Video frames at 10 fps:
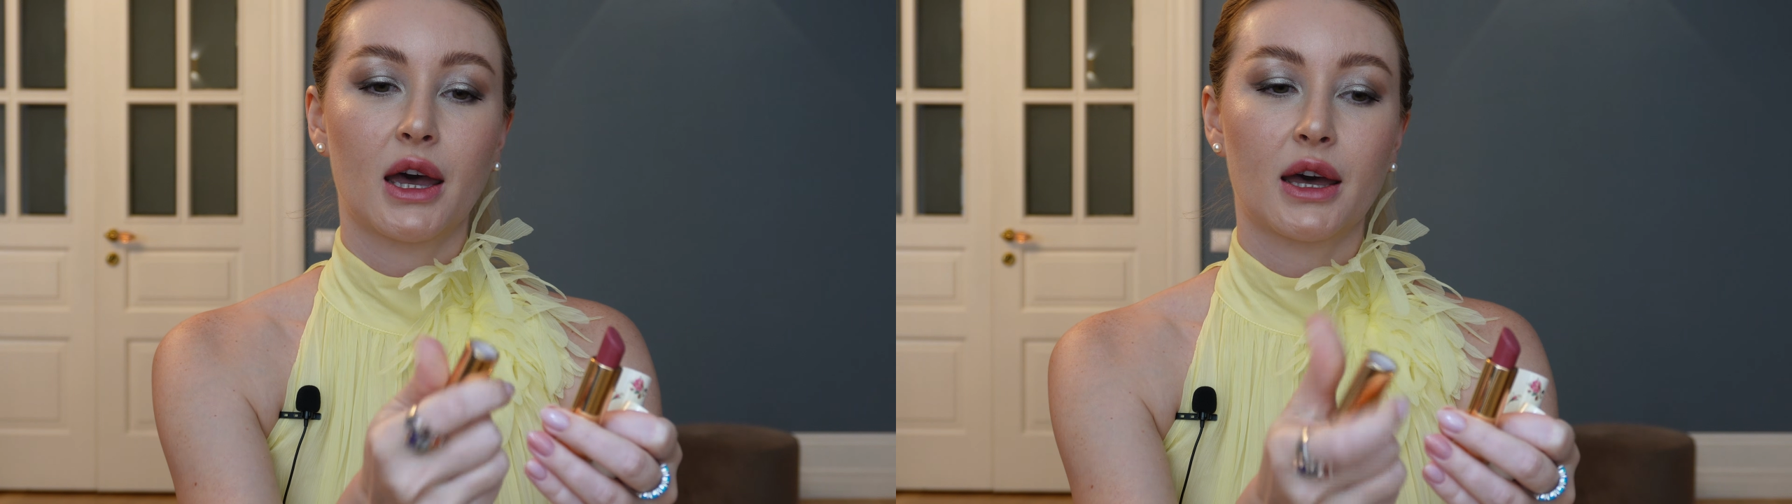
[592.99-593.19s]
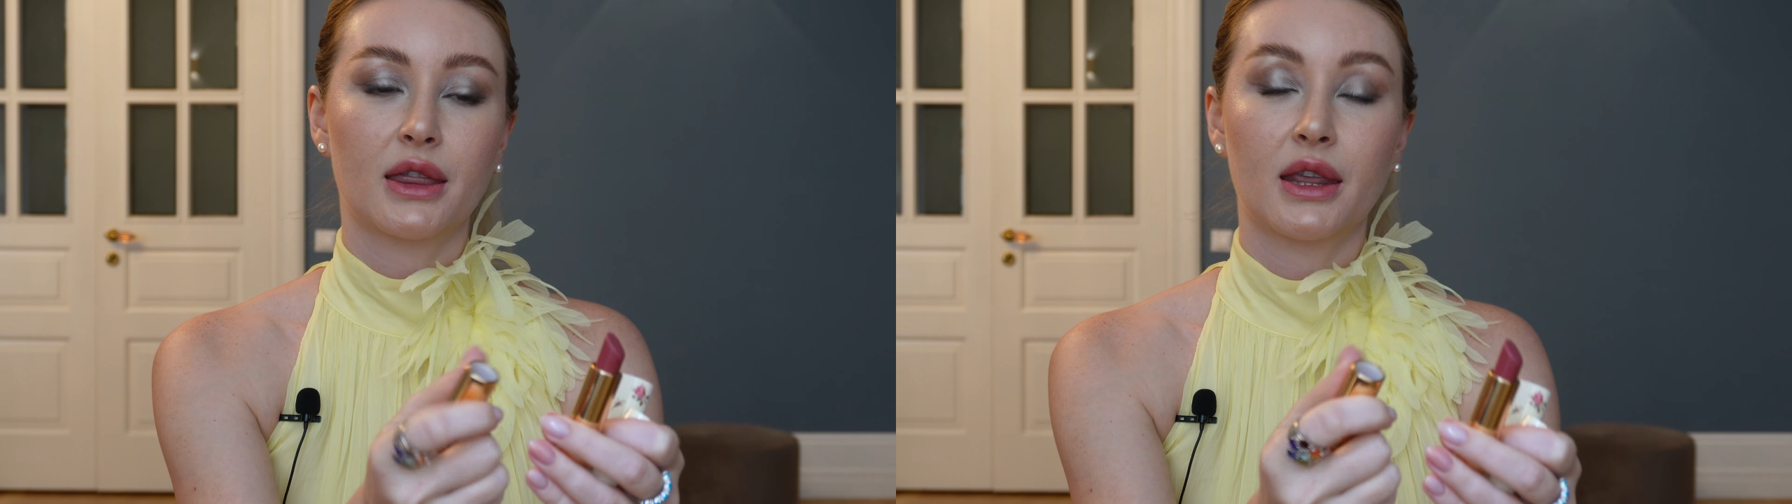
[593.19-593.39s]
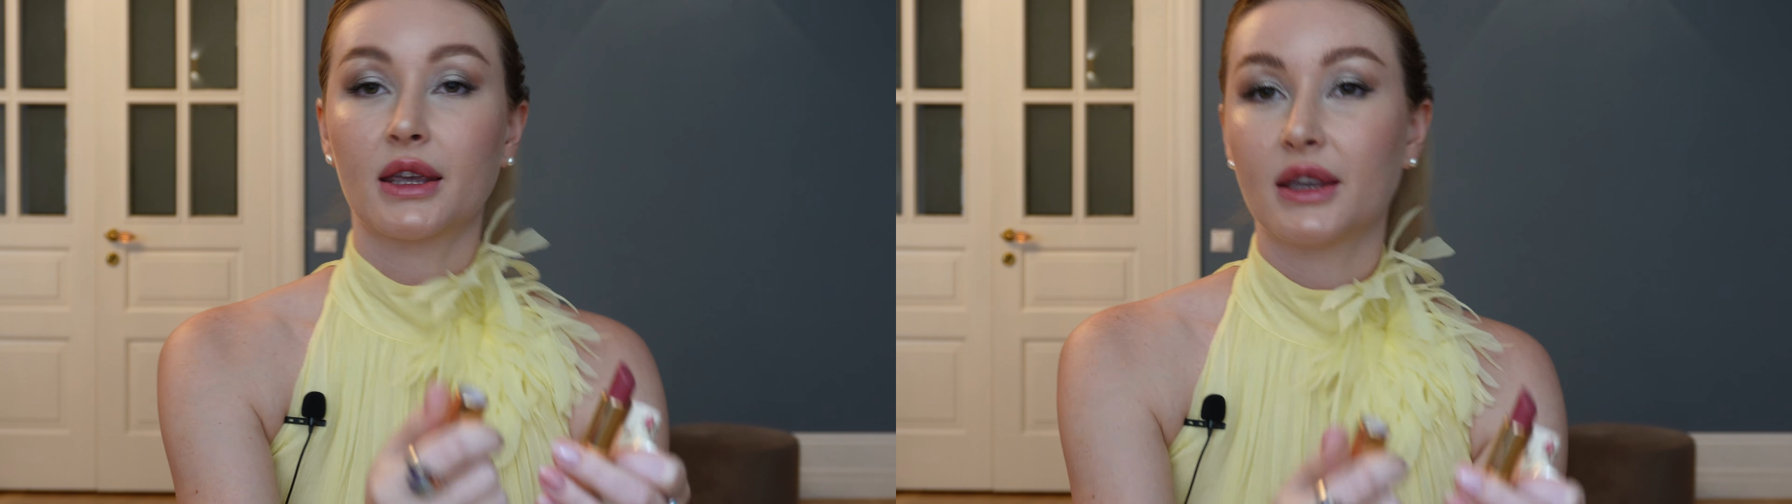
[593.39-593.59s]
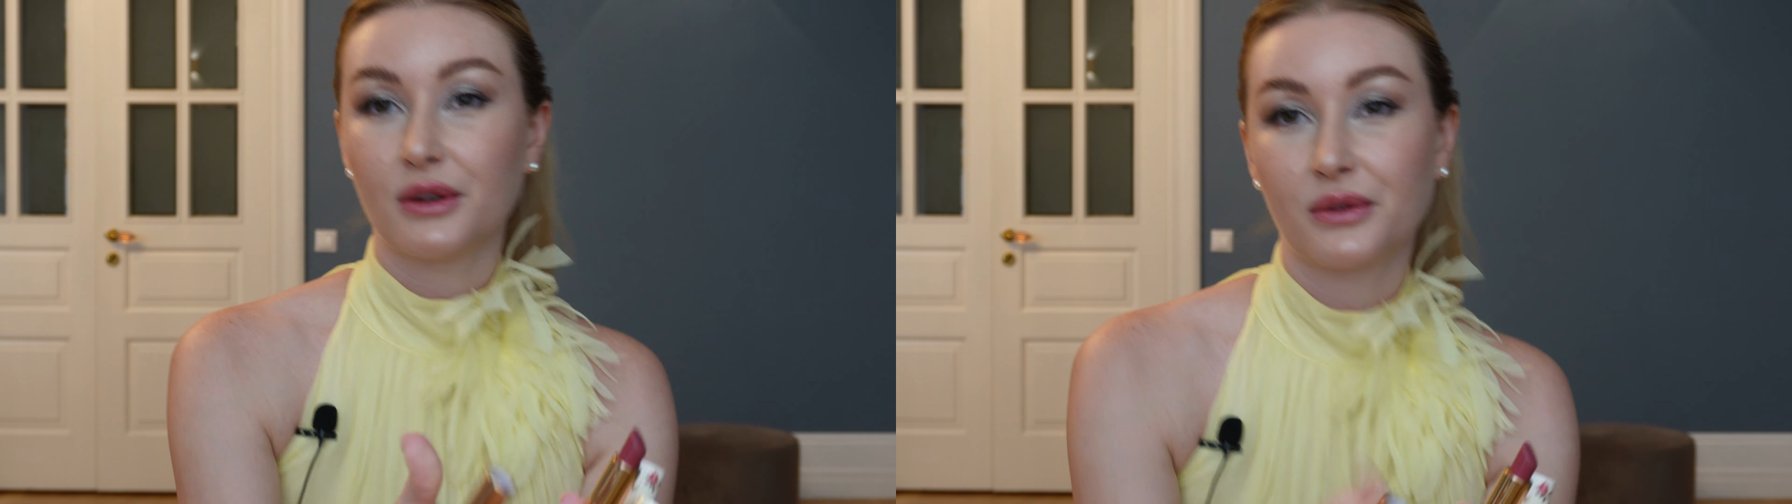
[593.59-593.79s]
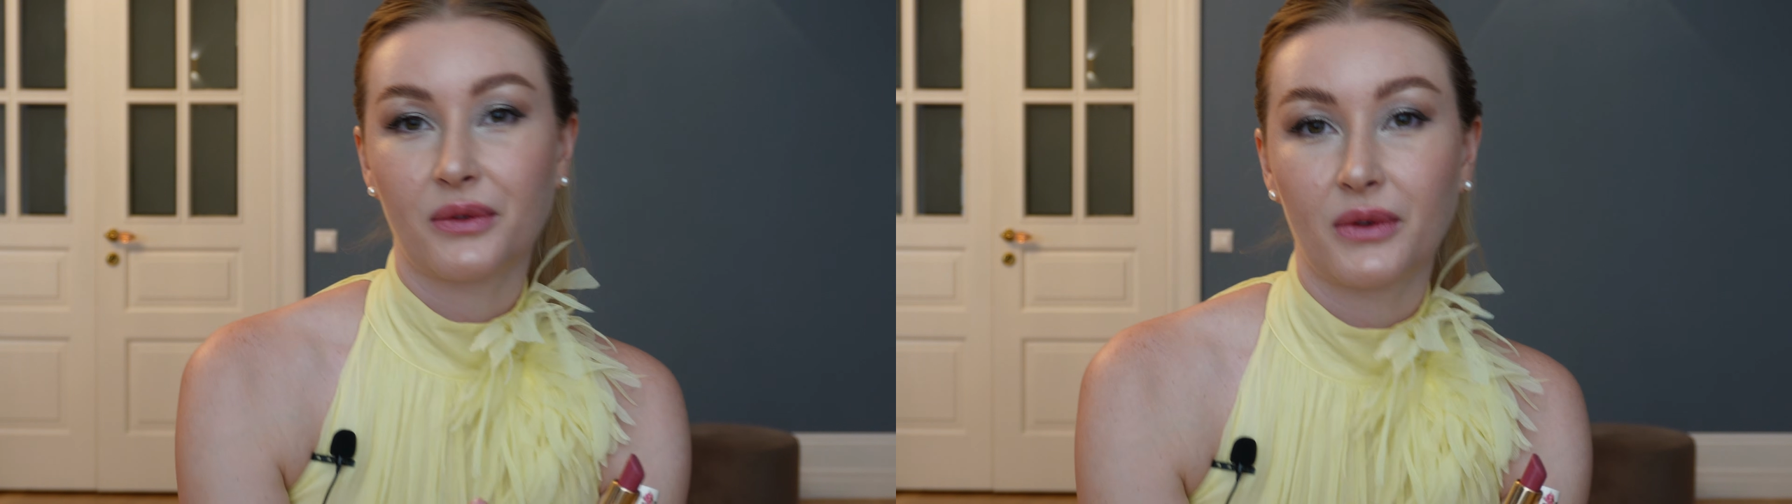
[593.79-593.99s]
They
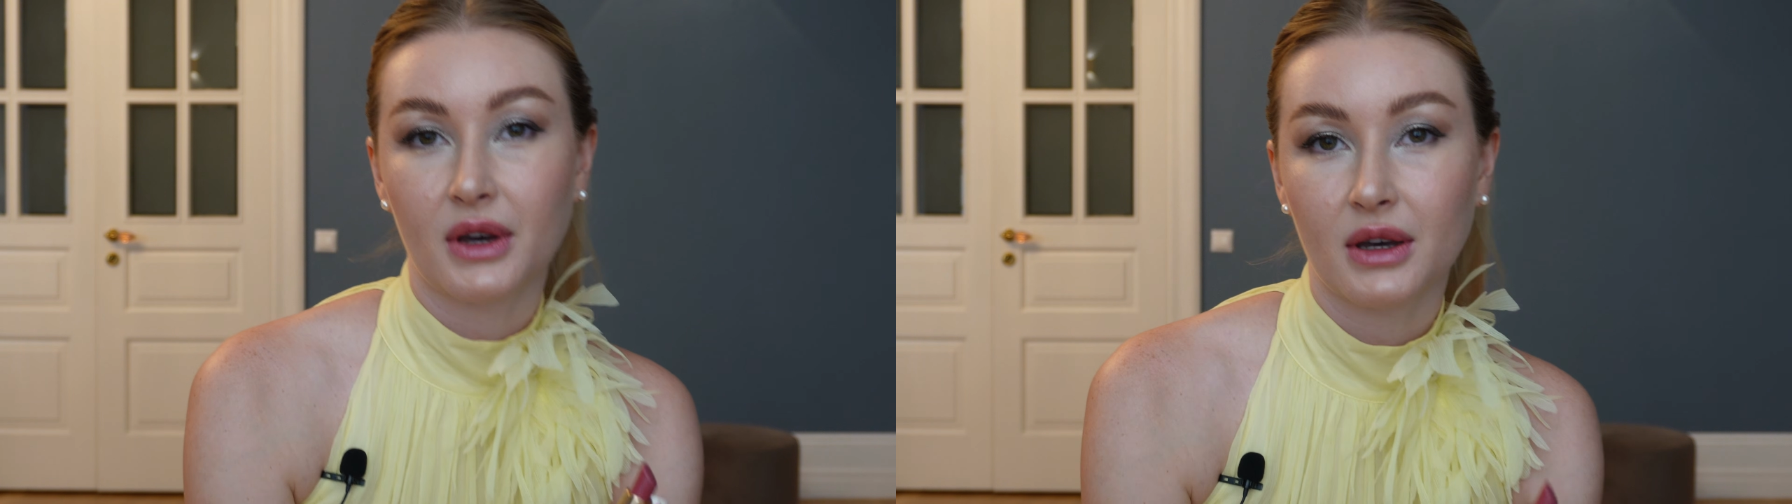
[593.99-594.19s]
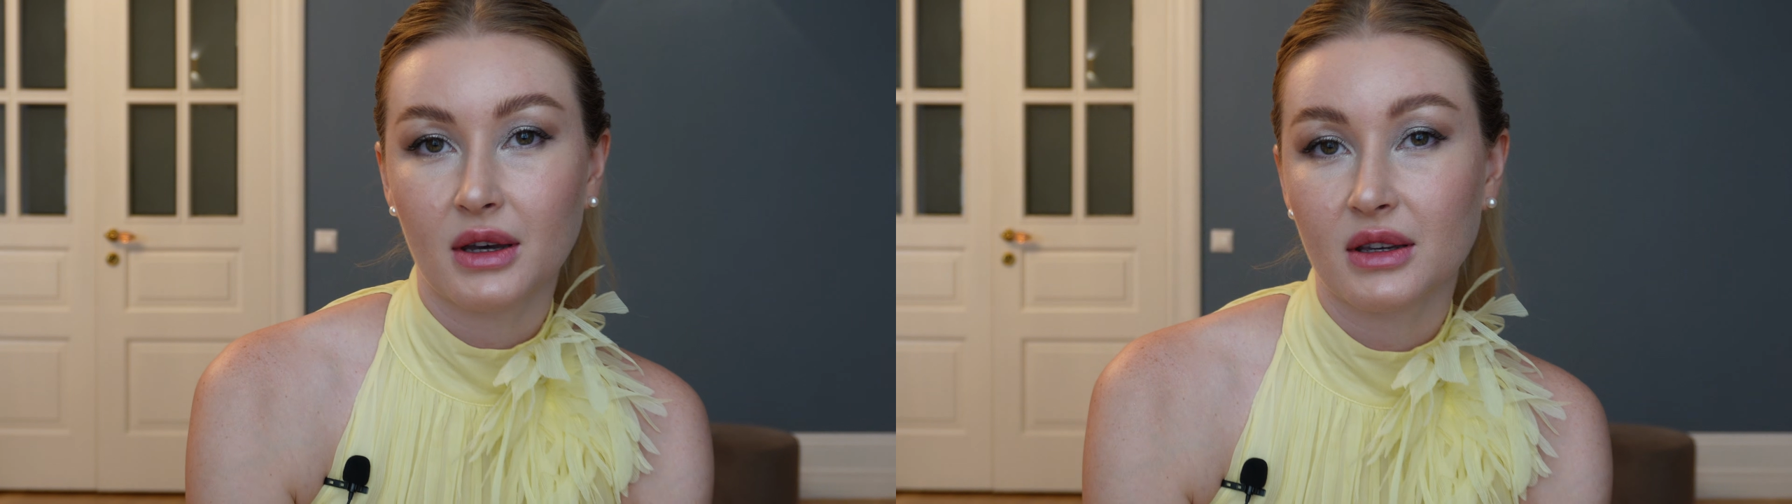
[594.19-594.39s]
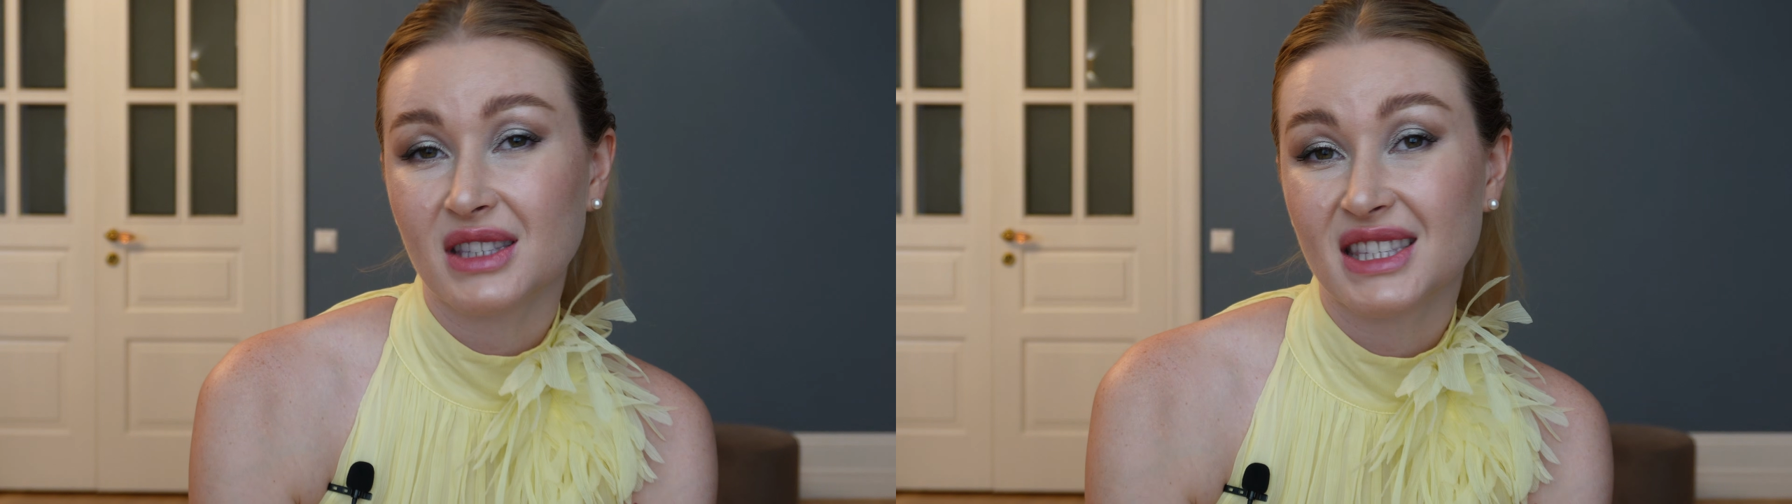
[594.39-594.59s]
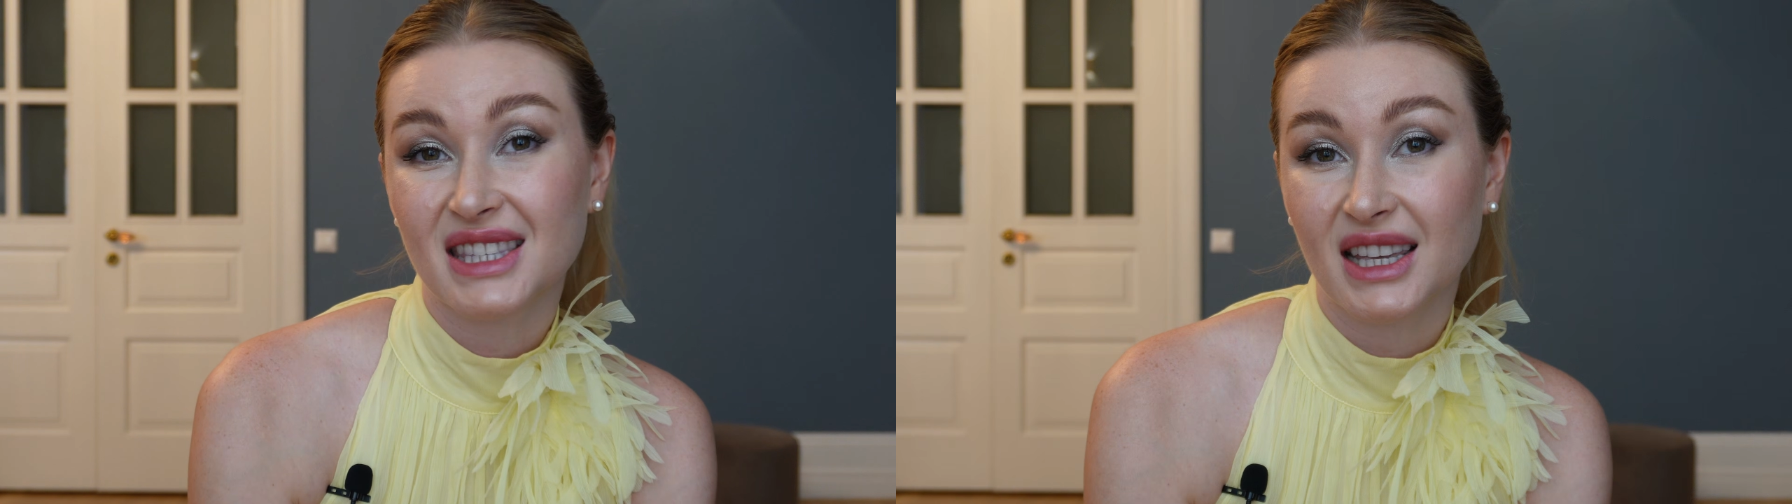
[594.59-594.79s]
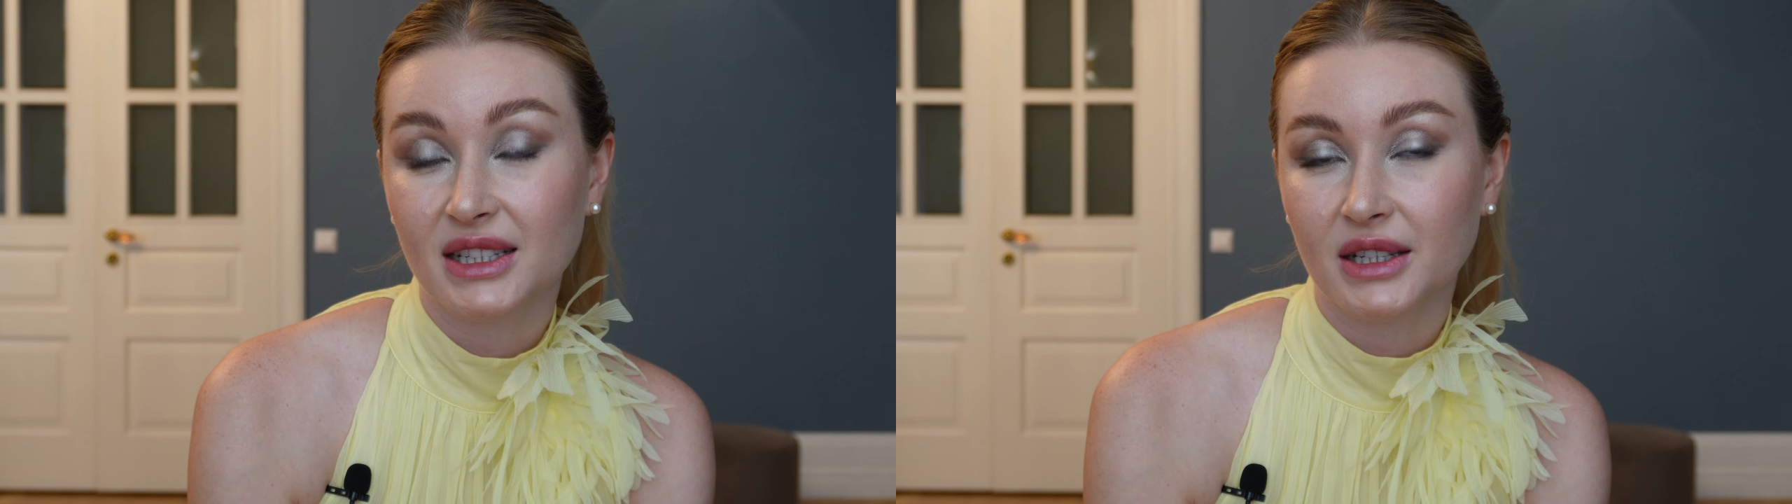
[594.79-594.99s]
give
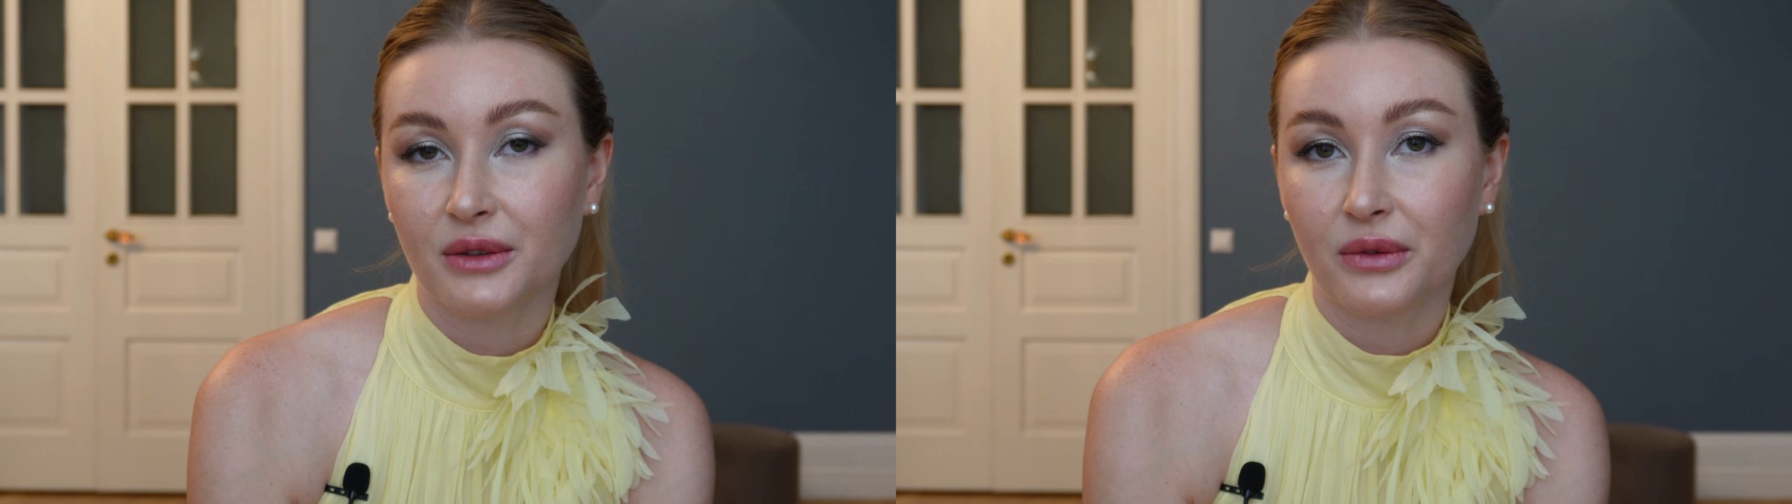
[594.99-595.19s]
satin